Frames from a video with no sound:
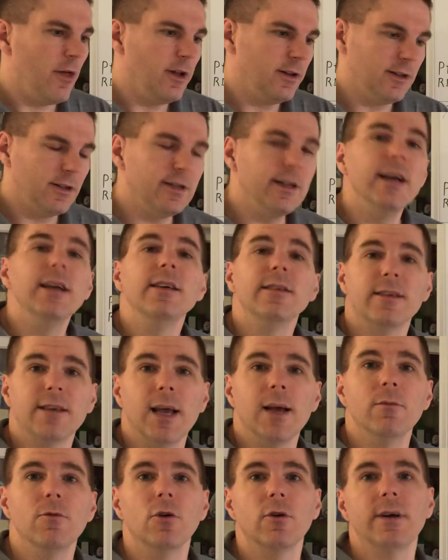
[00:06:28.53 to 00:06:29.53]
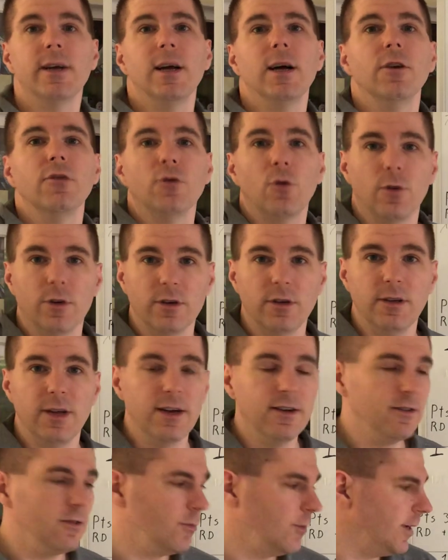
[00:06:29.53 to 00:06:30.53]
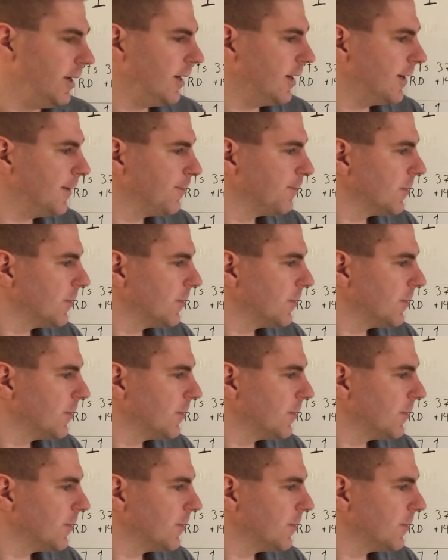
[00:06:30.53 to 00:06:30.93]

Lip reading: today's game will count towards next week.